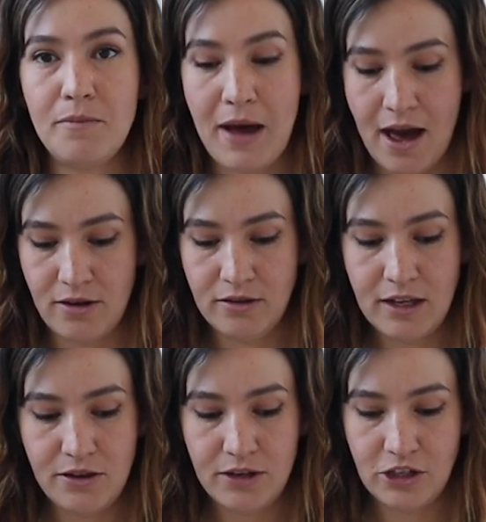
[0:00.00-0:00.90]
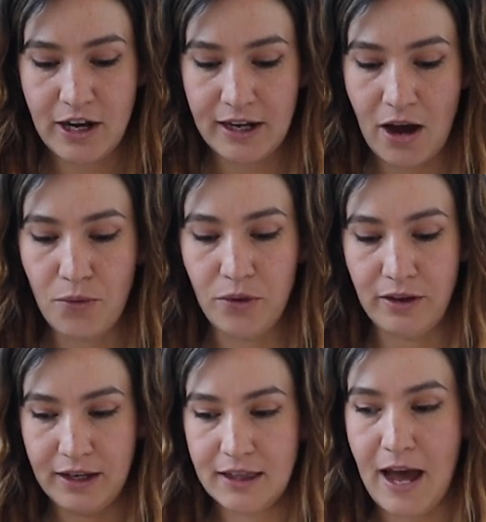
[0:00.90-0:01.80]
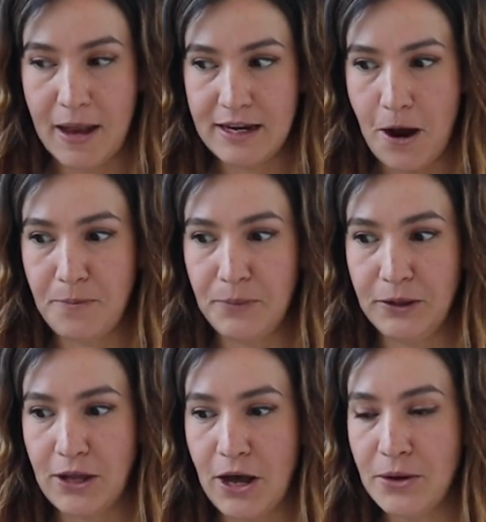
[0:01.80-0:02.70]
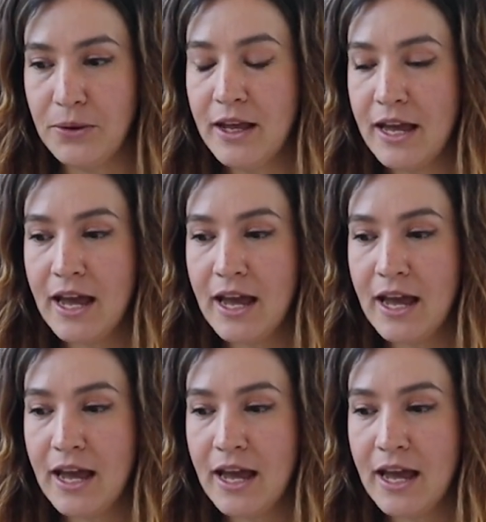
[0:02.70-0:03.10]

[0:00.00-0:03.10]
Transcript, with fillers: the pattern that you can check out. We'll link that down below.